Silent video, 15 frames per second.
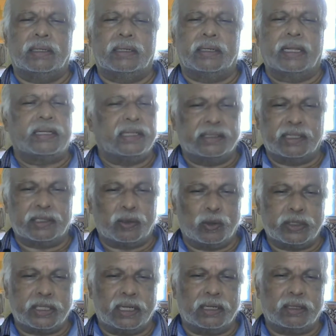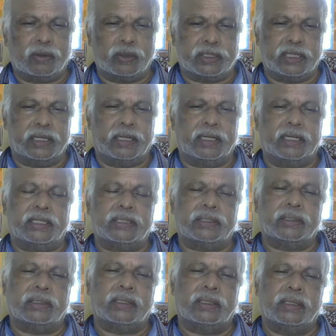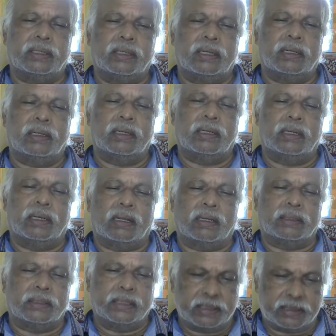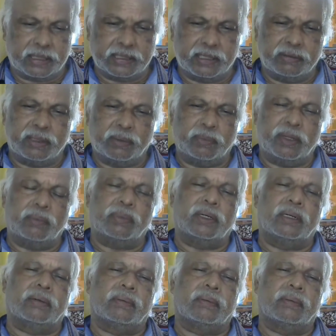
getting the social questionnaires, discussing with the people,